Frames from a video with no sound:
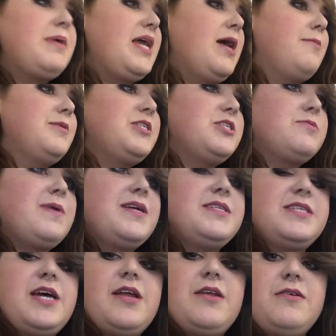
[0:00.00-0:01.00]
But yeah, we're just
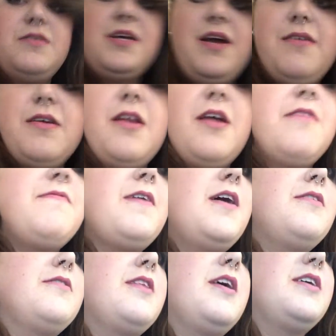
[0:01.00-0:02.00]
waiting to head on down, and I
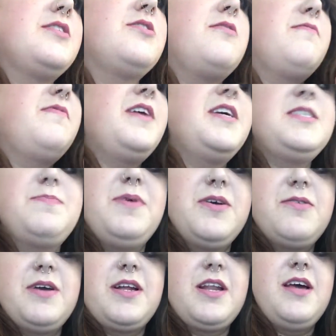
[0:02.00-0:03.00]
found this on
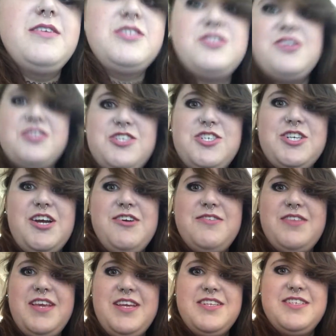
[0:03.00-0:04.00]
Facebook quickly. I just got to
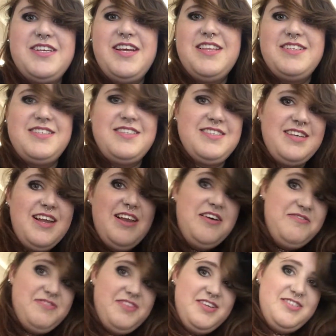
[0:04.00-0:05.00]
show the internet this because I
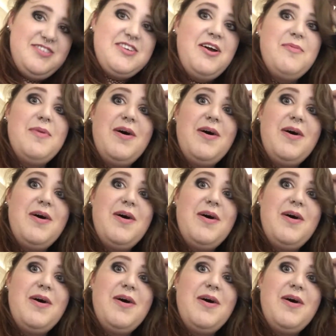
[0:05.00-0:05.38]
love this so